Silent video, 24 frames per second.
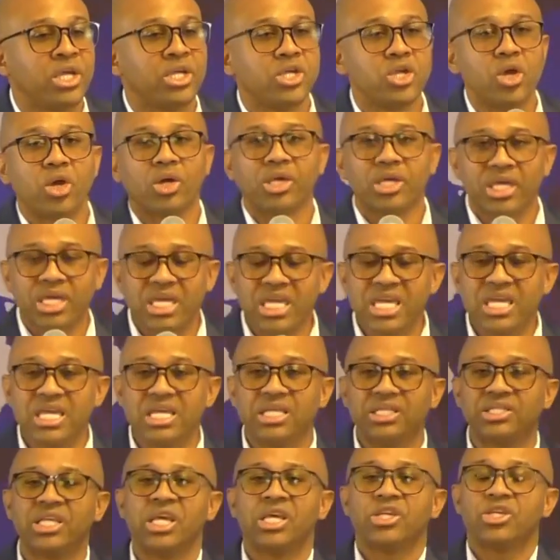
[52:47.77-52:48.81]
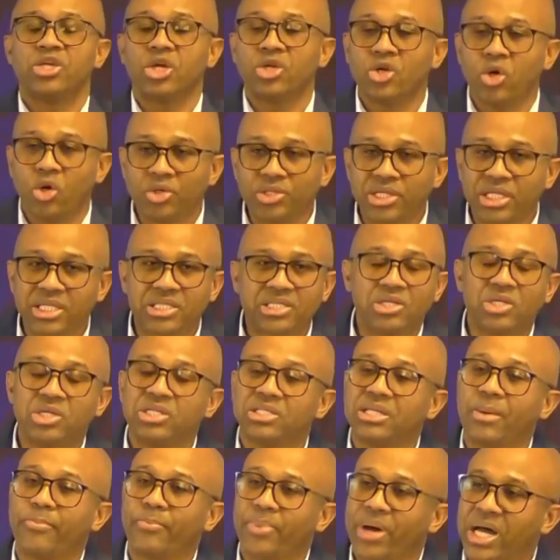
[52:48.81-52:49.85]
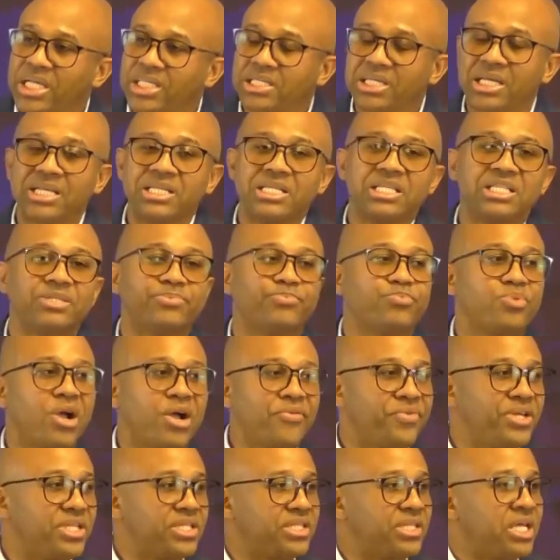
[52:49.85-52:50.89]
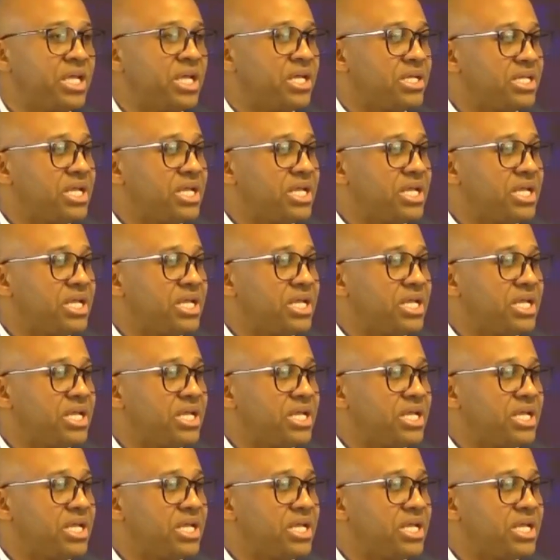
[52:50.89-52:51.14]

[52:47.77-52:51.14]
Your keys, you notice these apostles and these prophets,